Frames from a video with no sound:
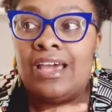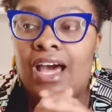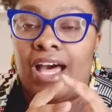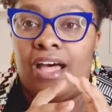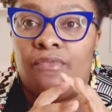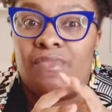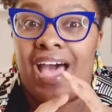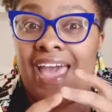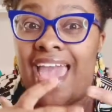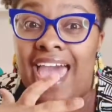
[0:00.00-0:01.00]

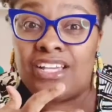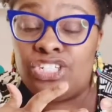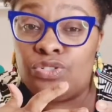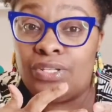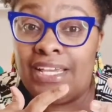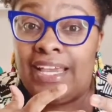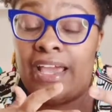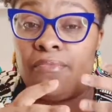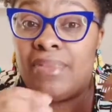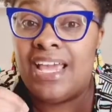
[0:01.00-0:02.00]
I
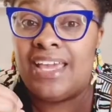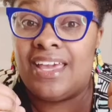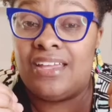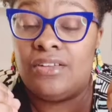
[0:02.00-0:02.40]
actually make